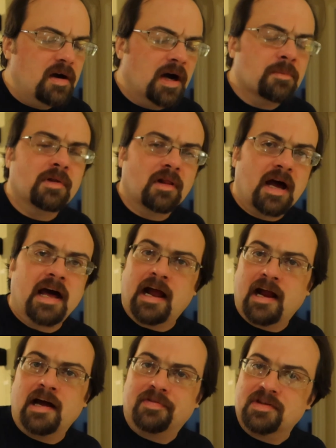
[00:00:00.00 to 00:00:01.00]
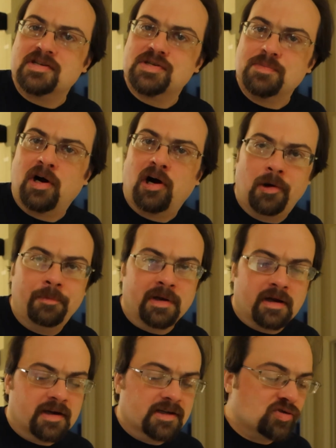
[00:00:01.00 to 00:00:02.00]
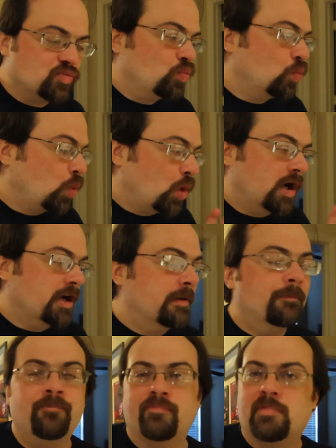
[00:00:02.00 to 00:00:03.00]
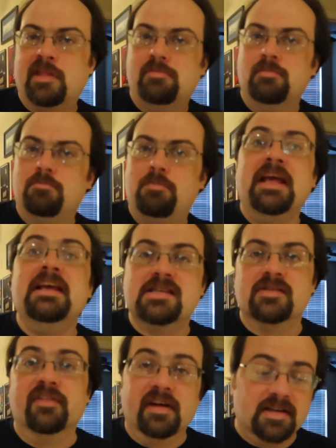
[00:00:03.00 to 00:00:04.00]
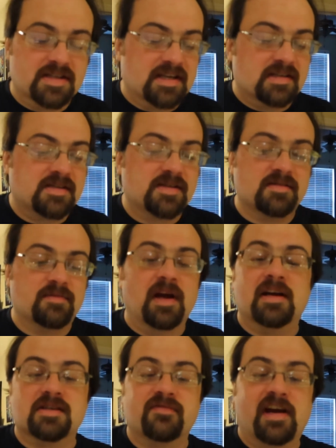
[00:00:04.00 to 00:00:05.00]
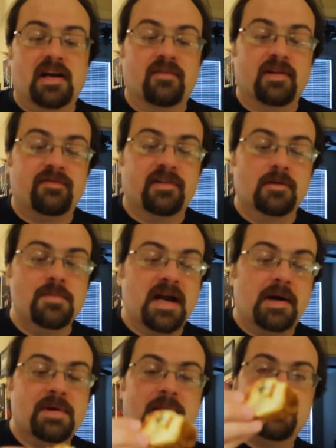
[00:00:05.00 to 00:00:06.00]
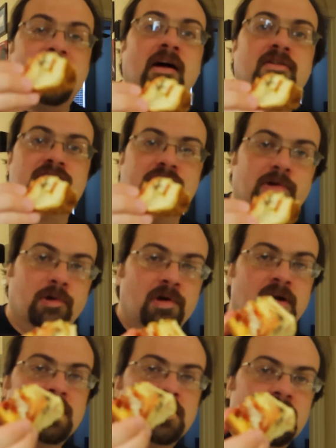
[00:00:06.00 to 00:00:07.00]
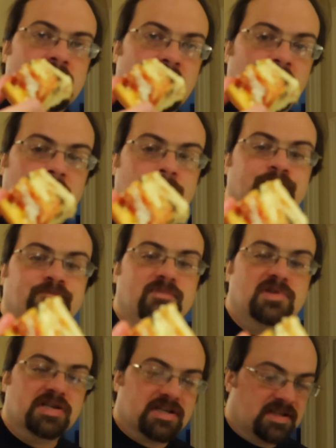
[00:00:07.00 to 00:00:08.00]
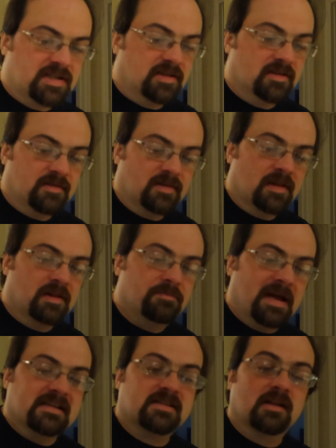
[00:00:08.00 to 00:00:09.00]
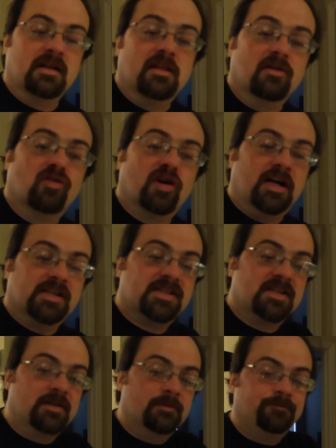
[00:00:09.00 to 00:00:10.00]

I'm glad I got the small because one piece of this has effectively filled me up. And I'm down to just basically the crust.